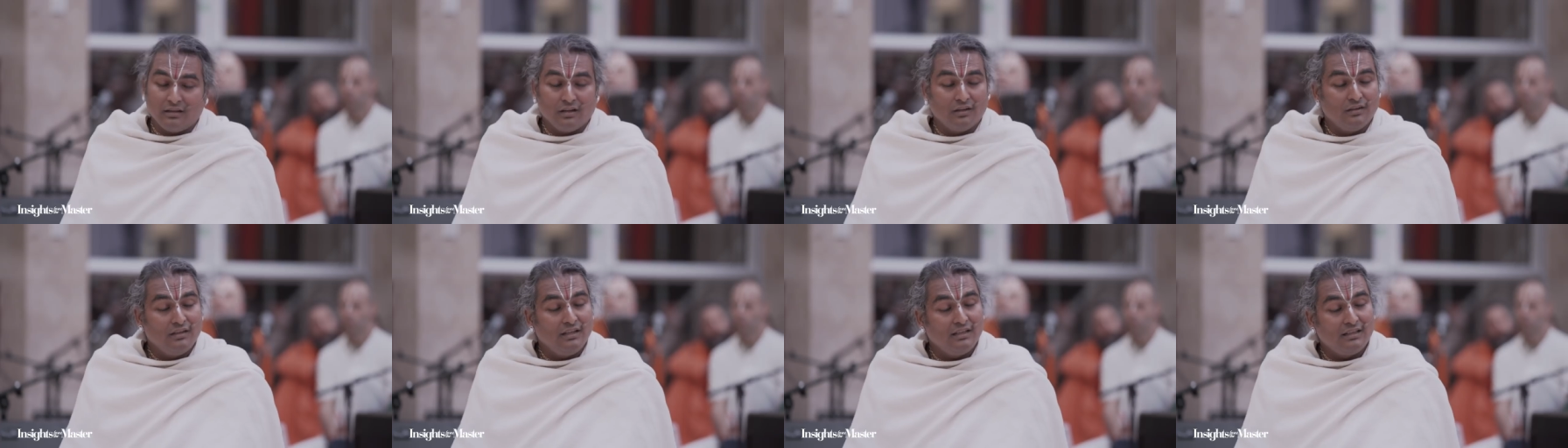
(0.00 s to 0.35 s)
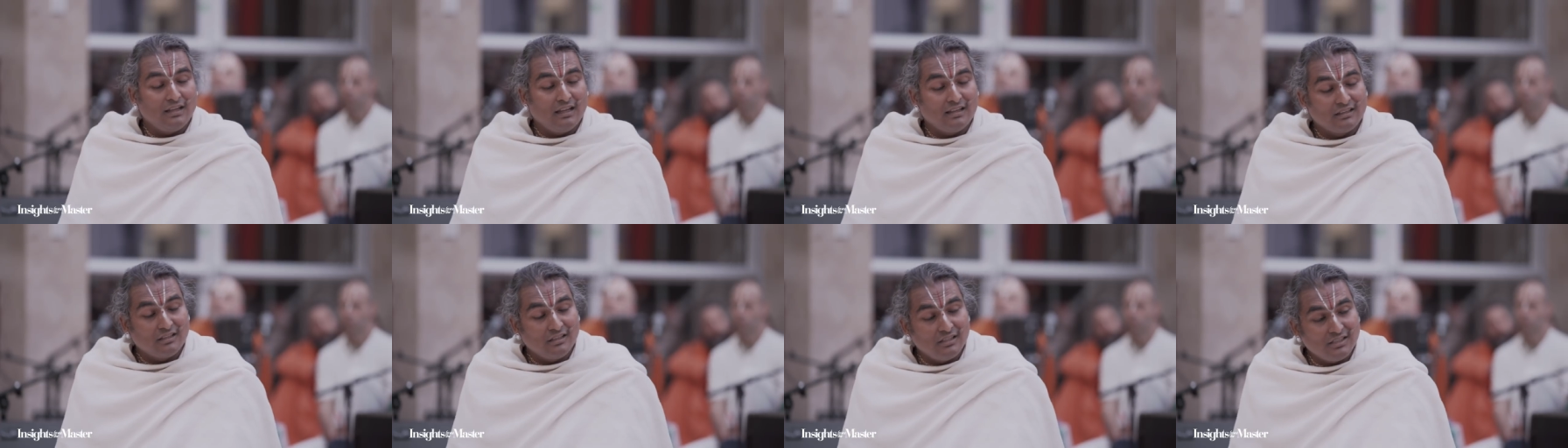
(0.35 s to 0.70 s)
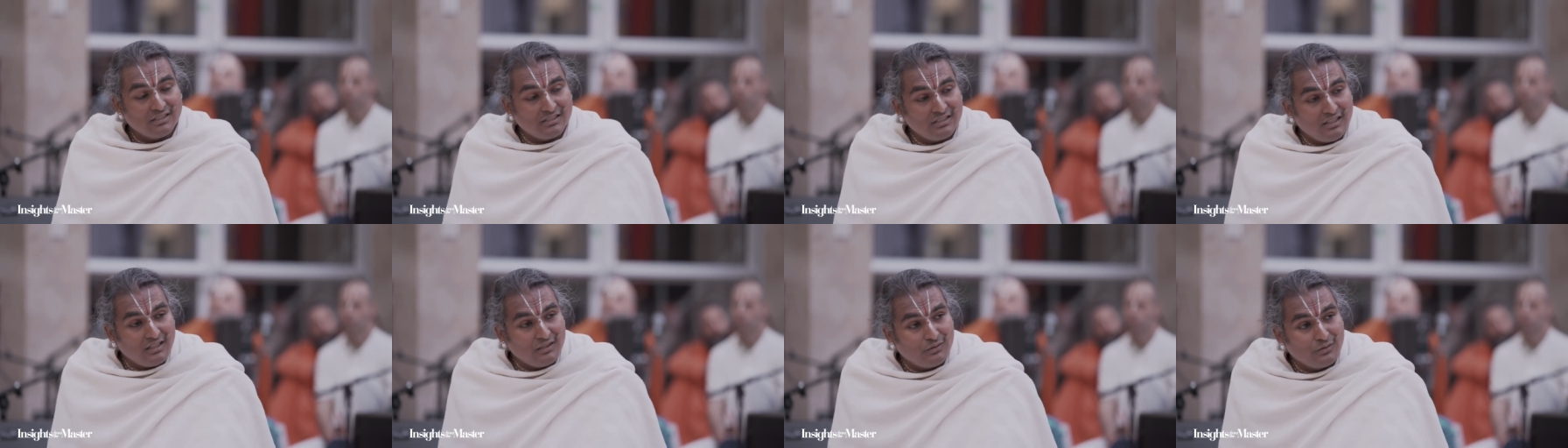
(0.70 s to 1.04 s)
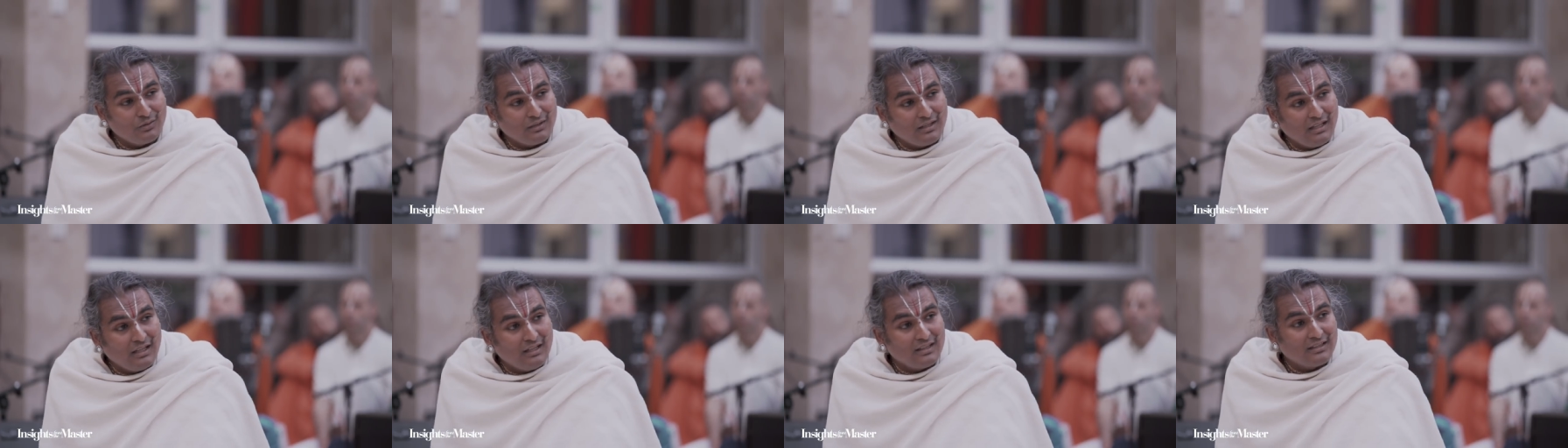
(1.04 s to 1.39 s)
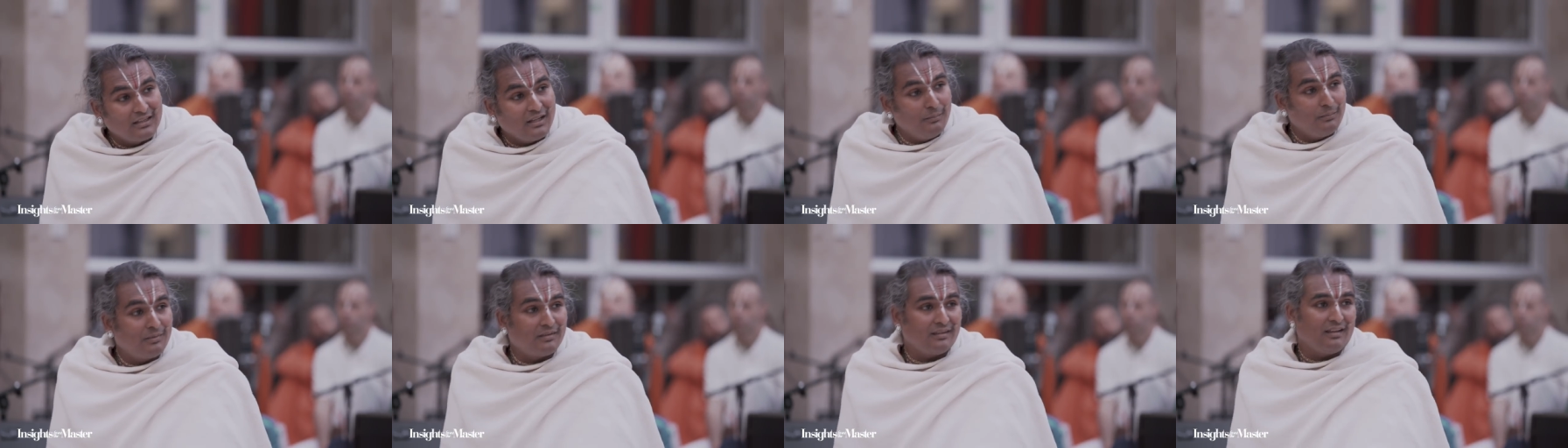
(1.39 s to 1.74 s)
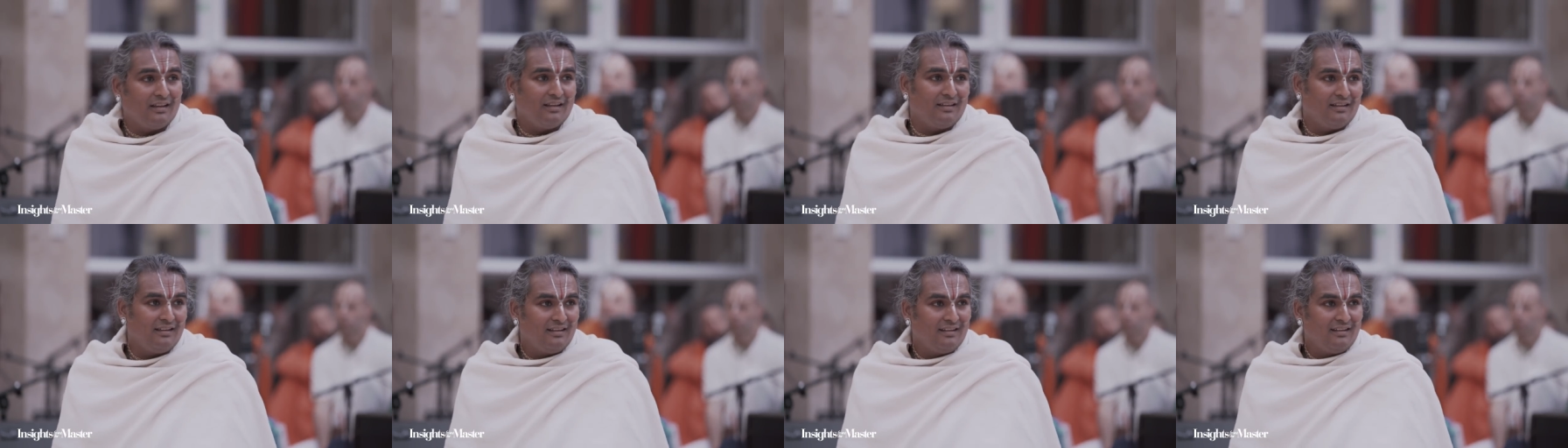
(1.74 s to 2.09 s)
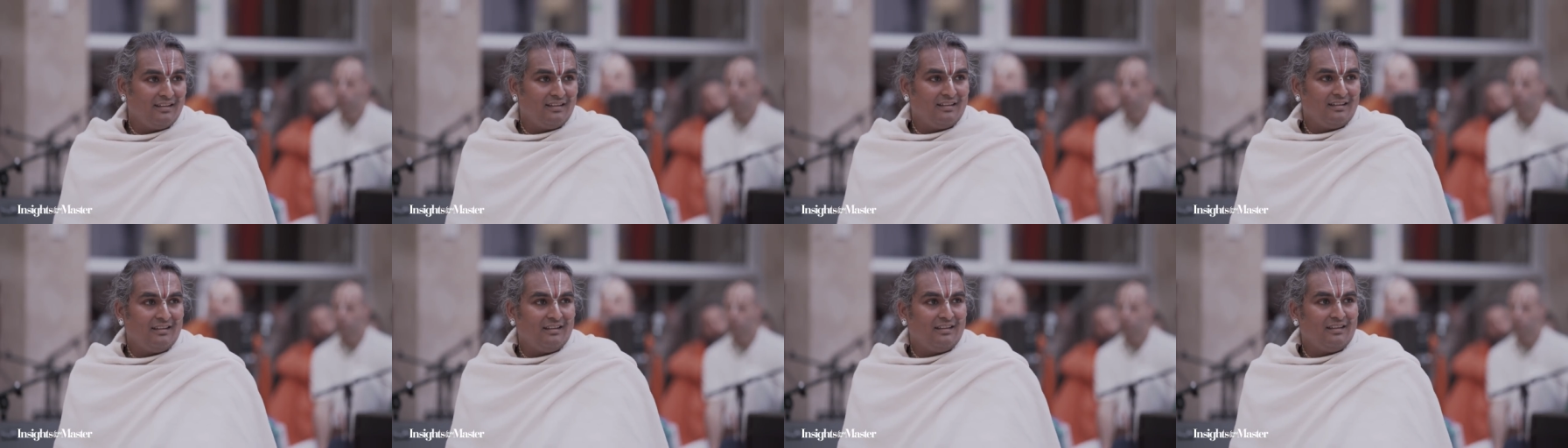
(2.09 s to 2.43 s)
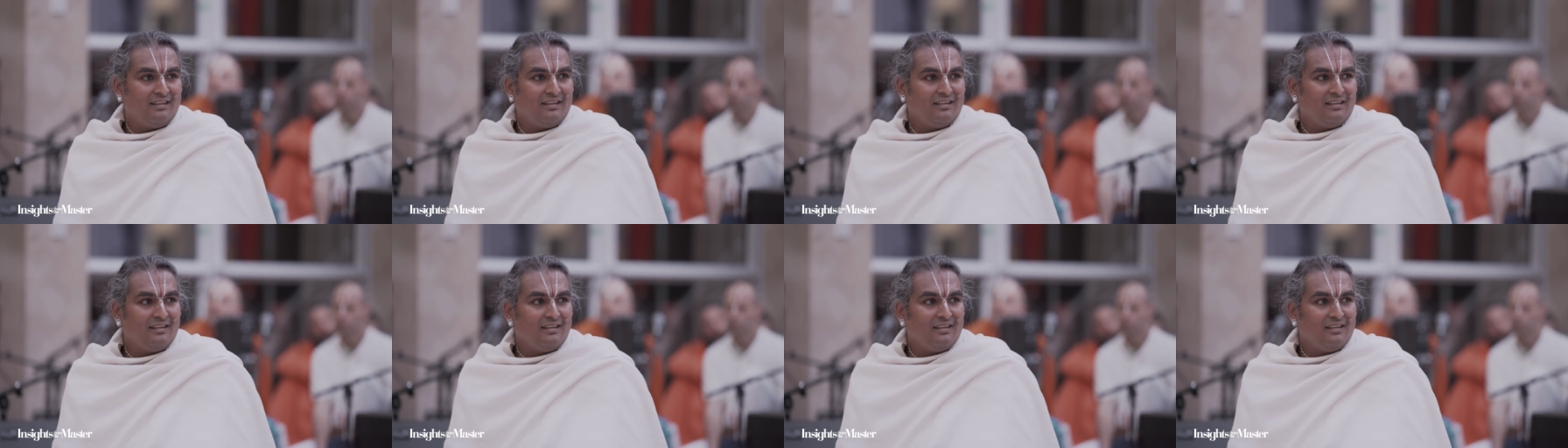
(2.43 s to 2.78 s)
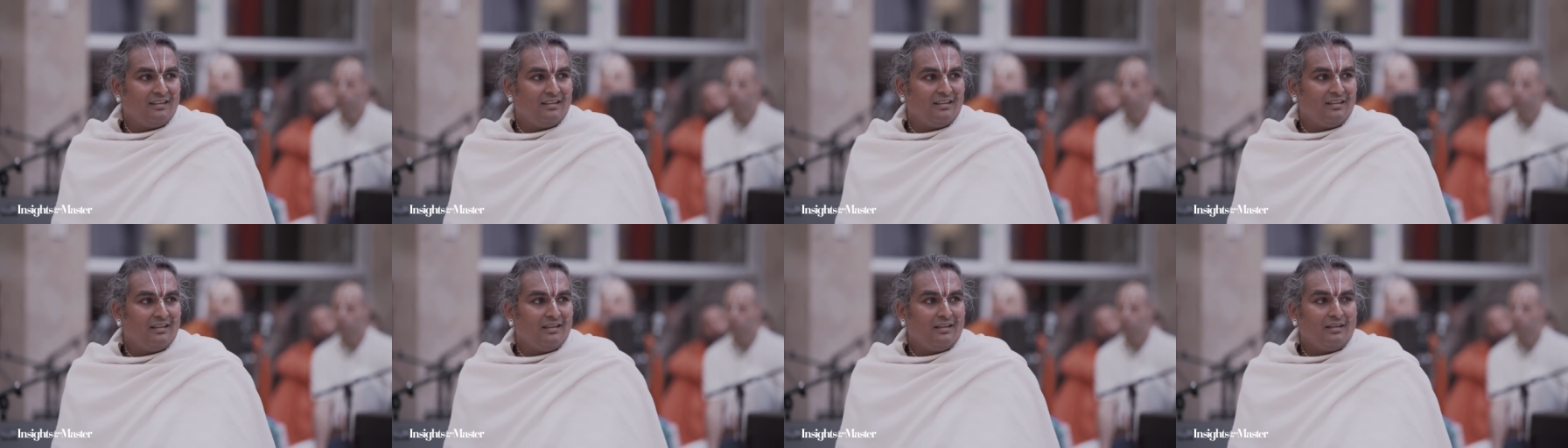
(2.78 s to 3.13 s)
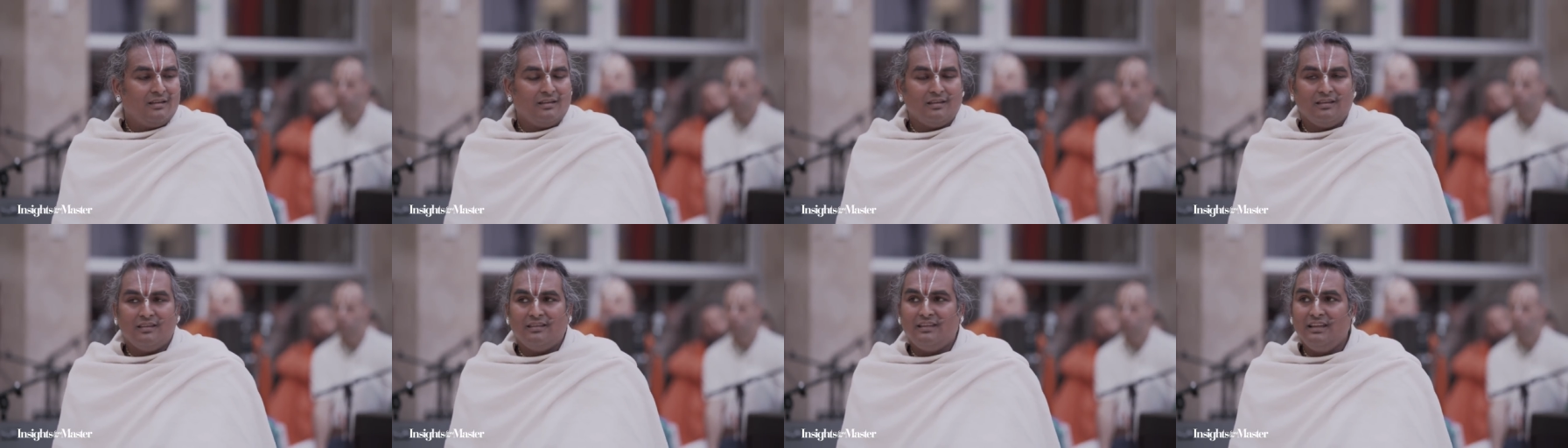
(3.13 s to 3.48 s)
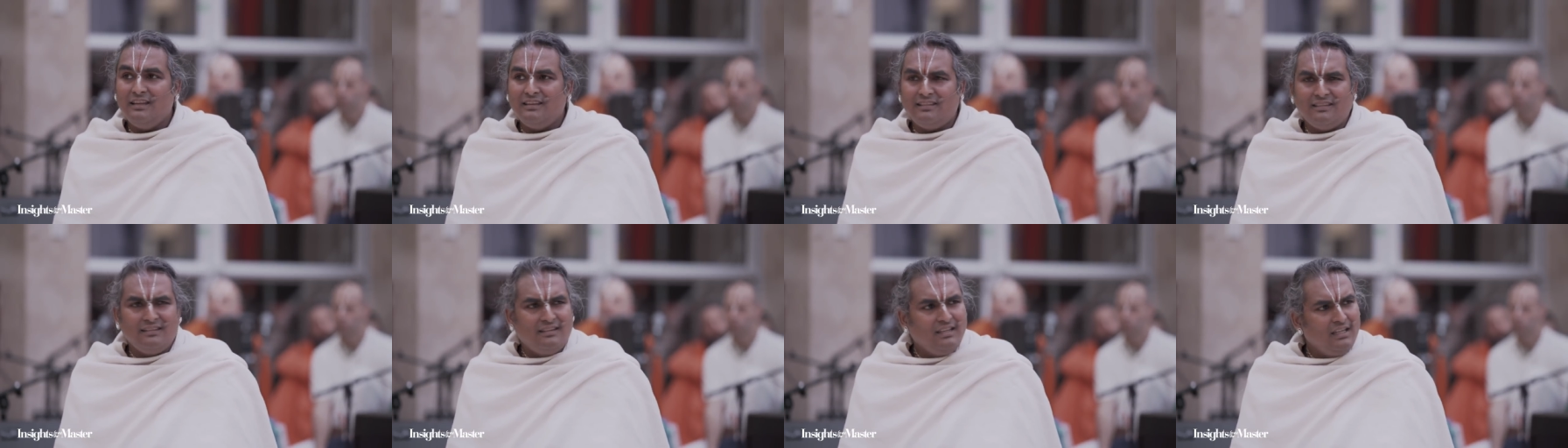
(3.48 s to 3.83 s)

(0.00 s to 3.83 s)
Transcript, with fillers: incarnate as Krishna, to kill Kamsa. These